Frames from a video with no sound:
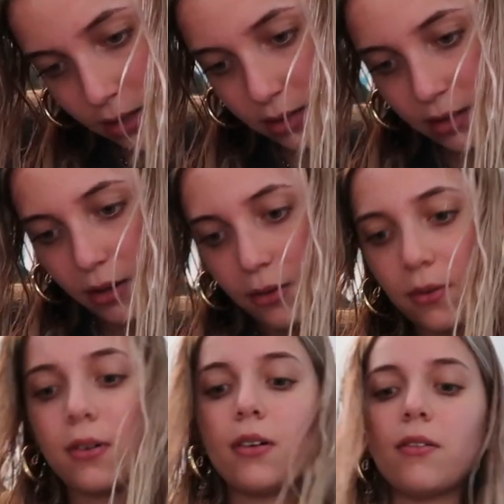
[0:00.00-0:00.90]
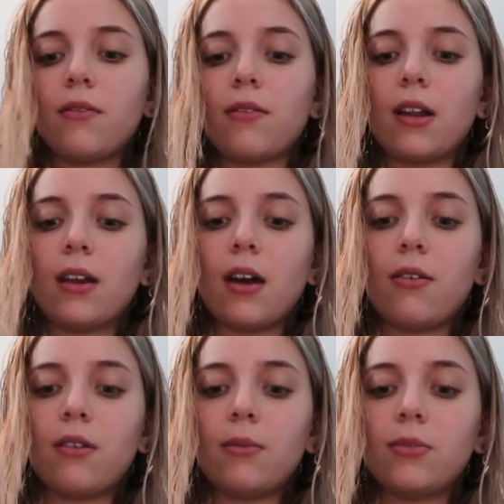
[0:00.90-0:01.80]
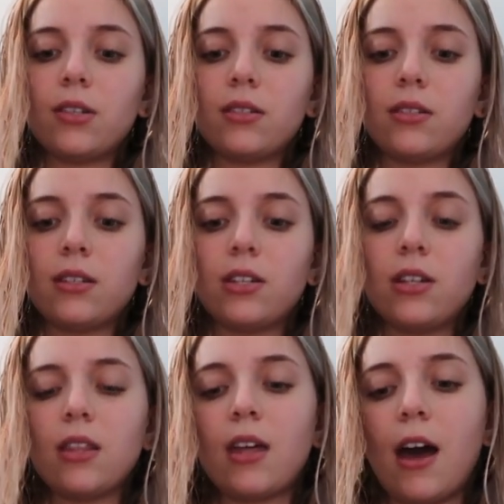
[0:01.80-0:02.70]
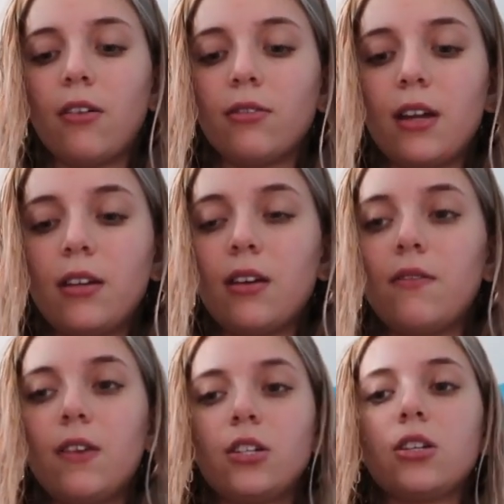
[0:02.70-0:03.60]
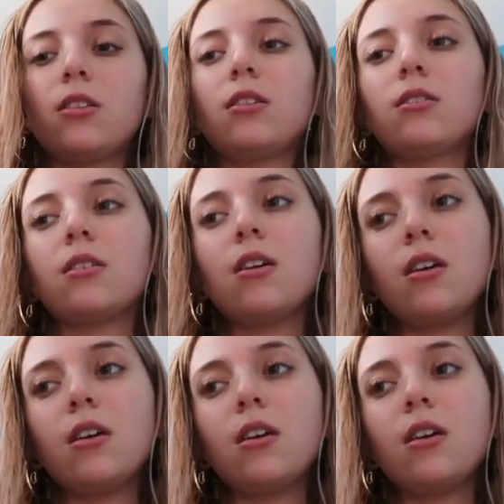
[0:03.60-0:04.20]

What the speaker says: So right now I'm just stitching the outline of each of these.